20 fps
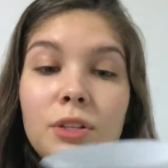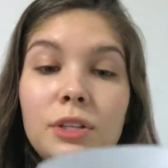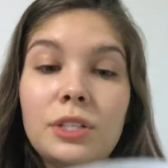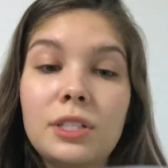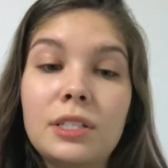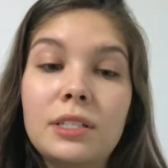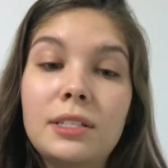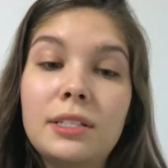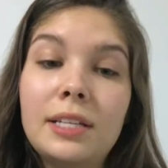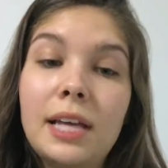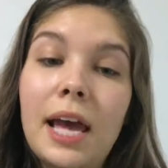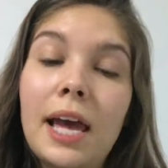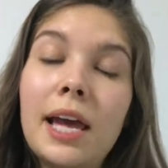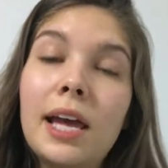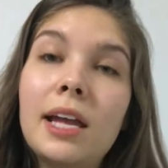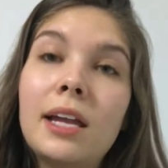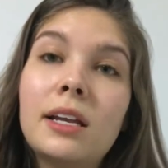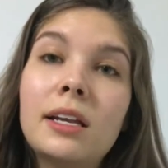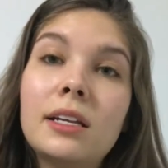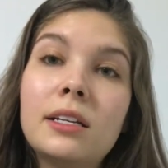there's
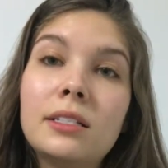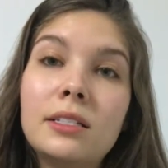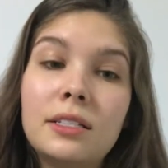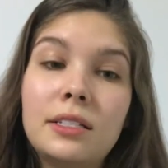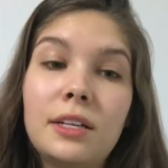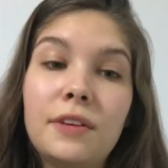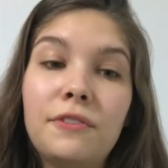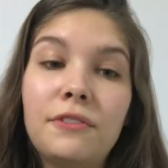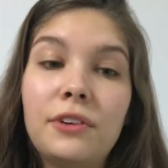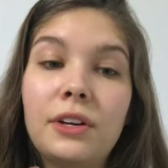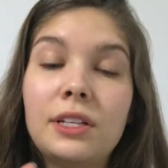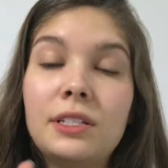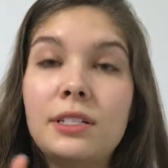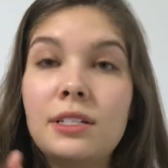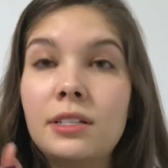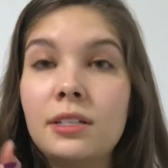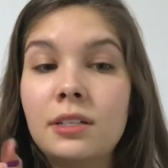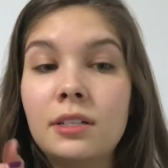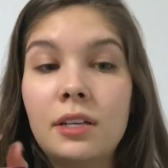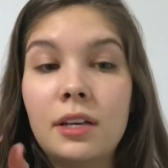10
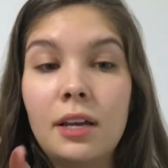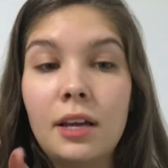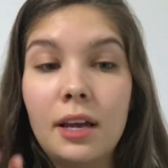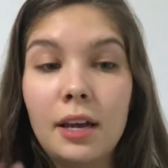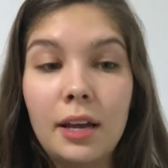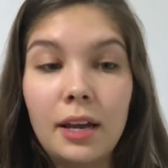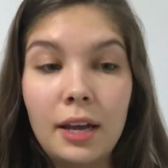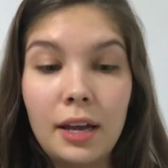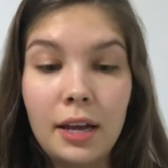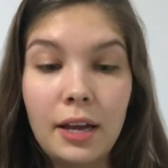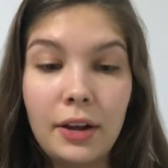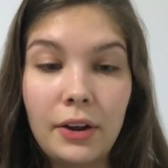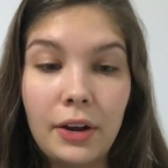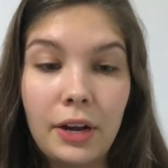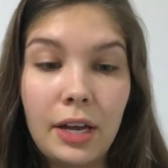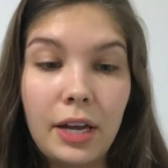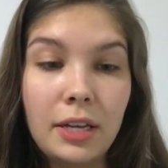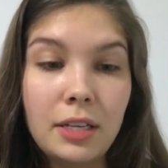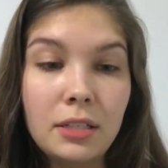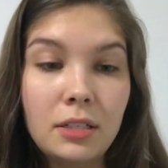different
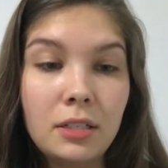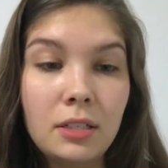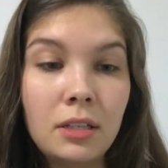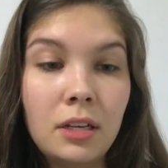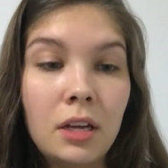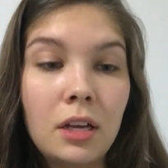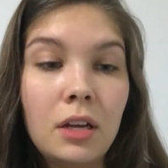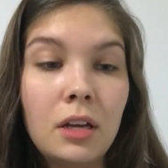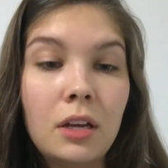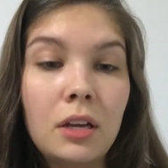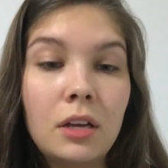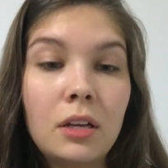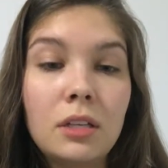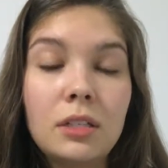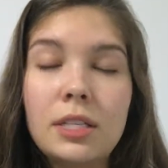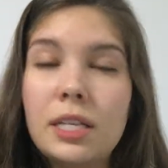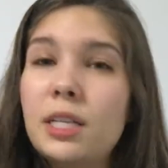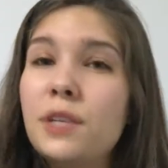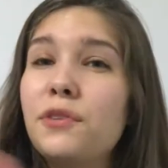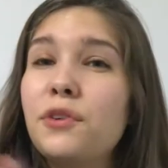areas,
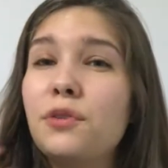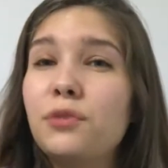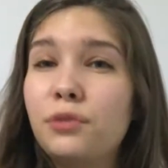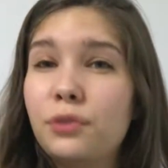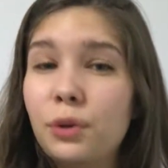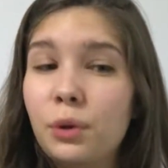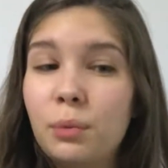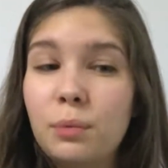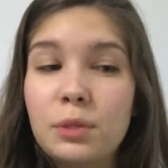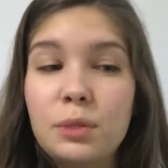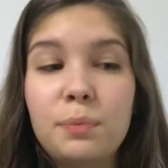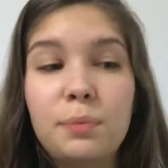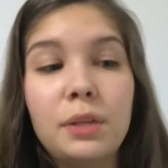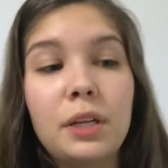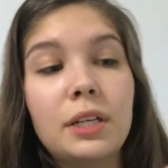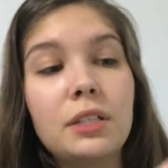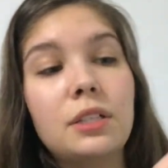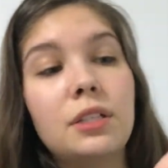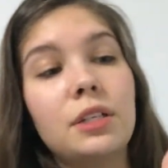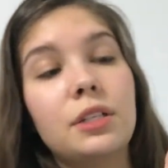10 different rooms,
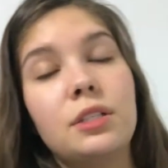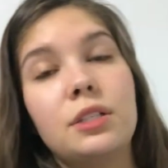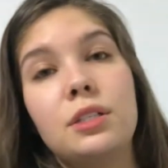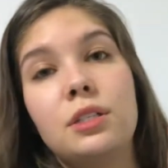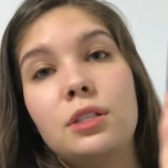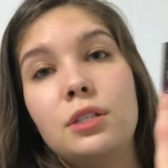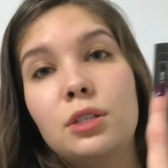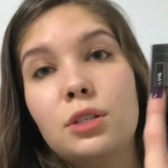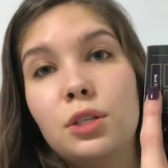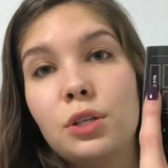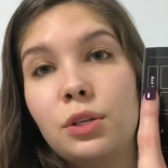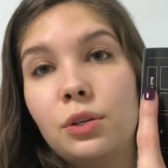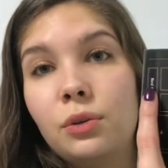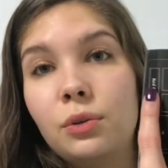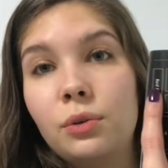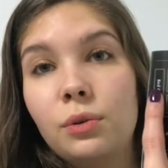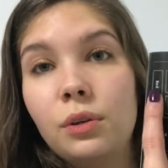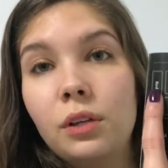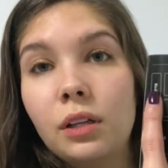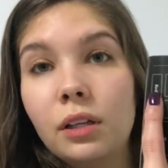plus there's these
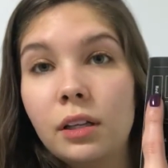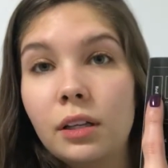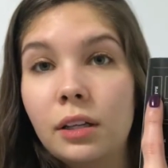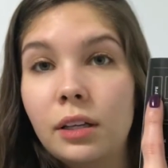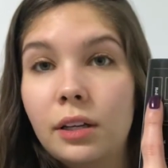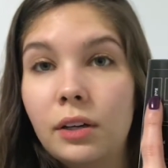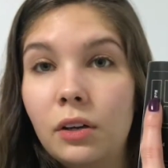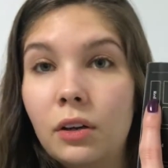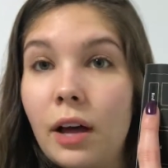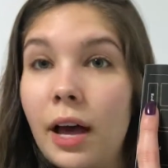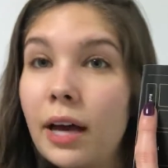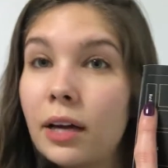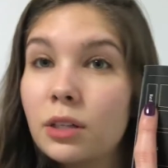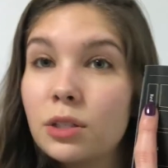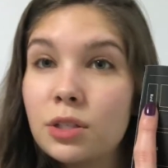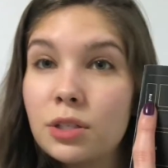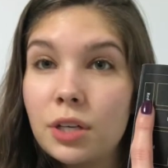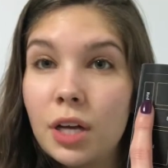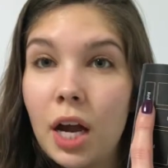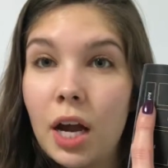2 little
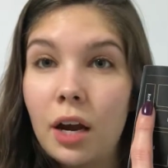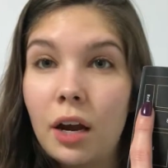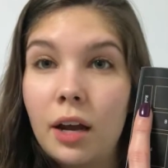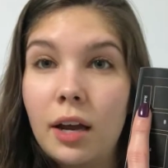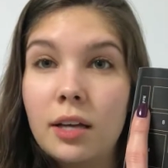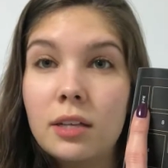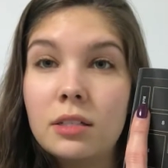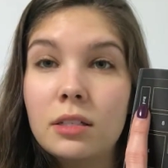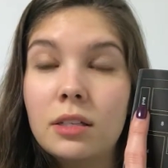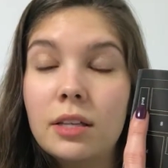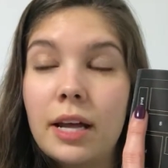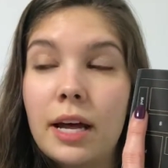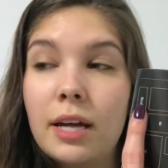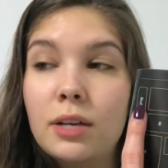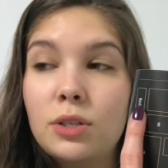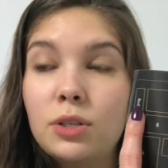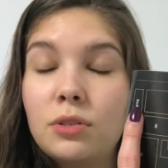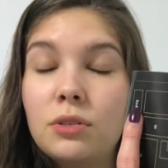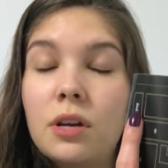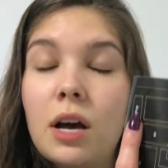extra areas
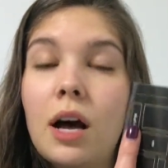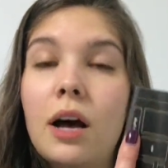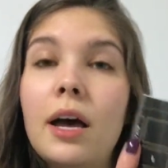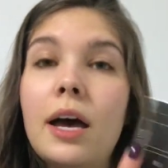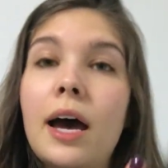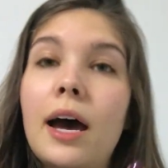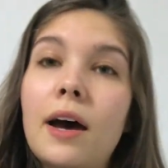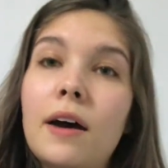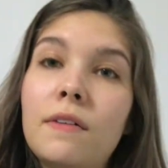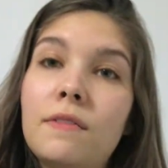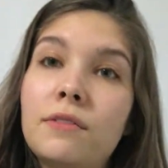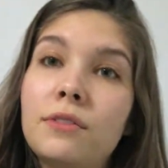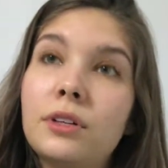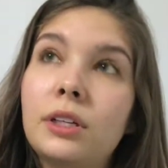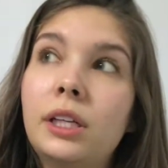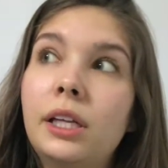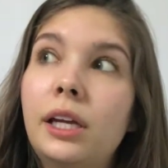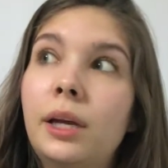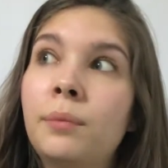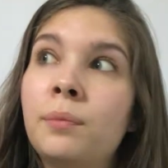that do not have
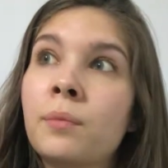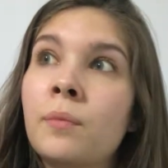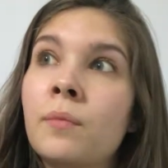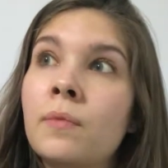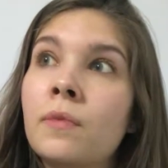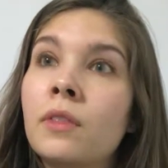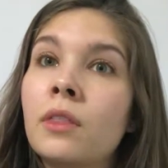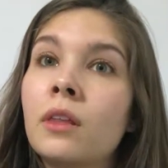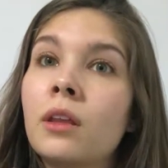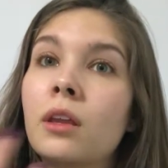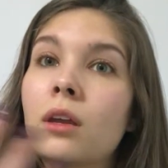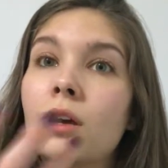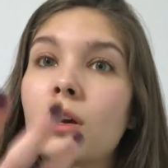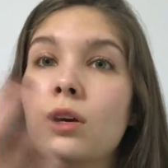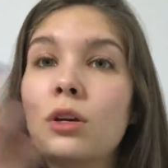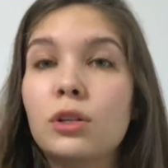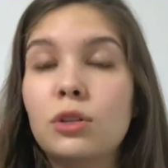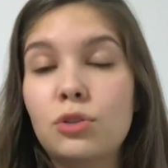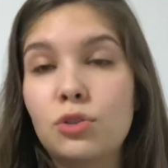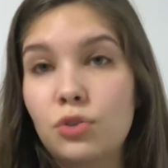really
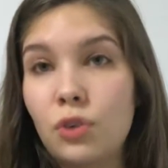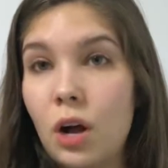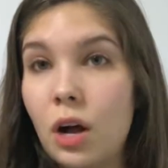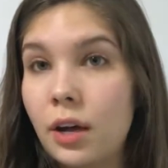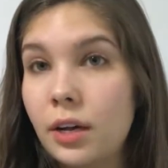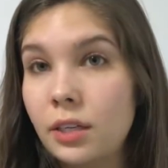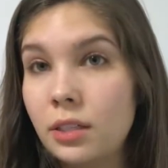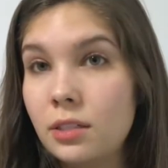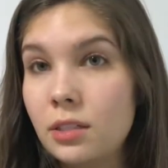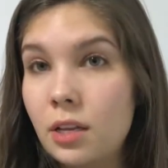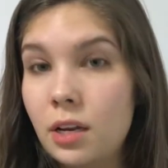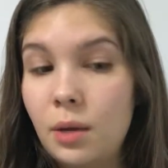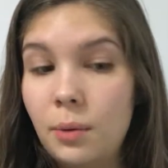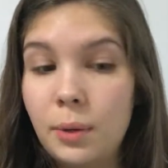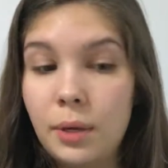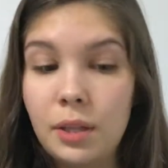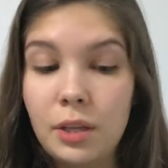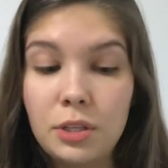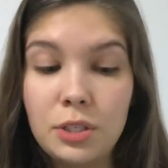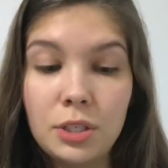her drawings
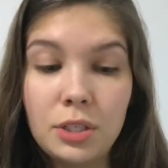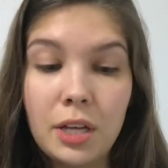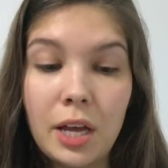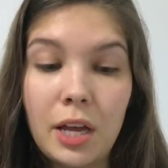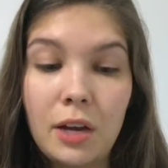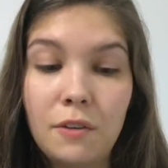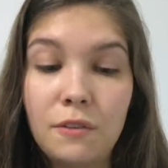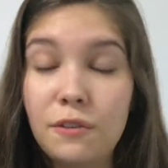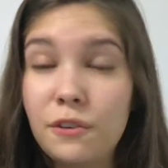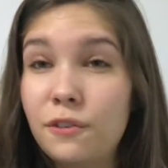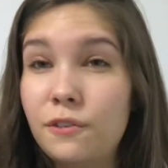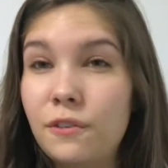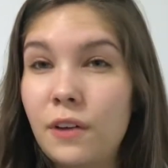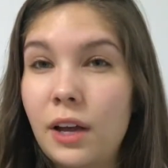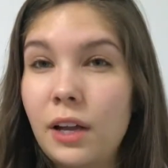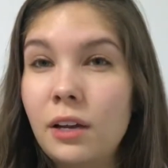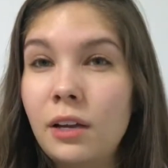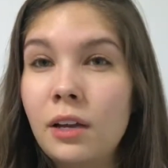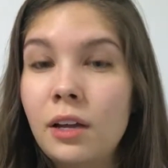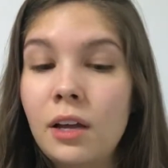anywhere. They're just kind of for
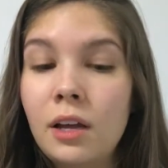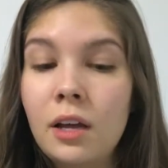fun.